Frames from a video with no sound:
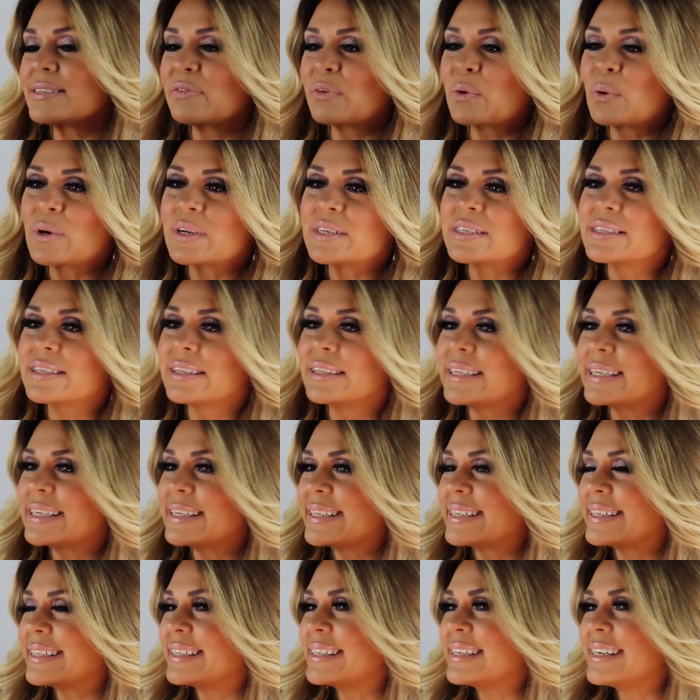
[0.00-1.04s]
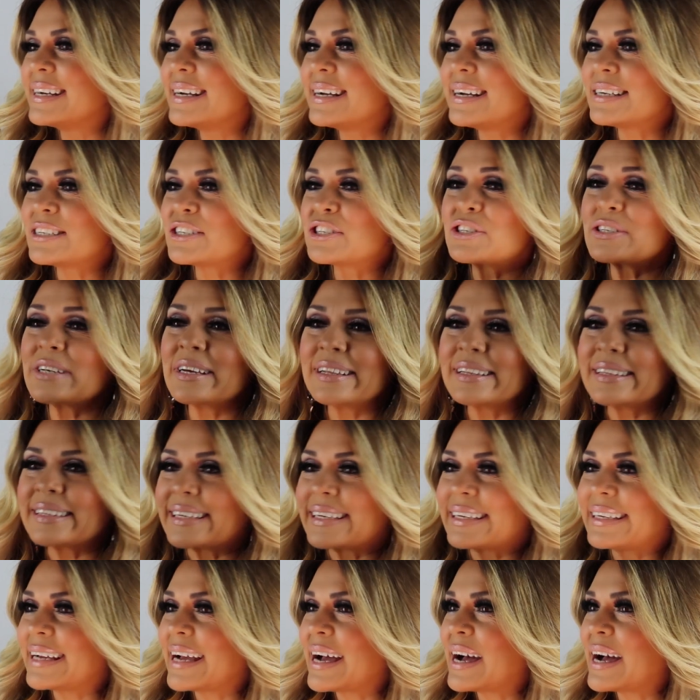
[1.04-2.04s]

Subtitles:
of course, Selena, Shelly.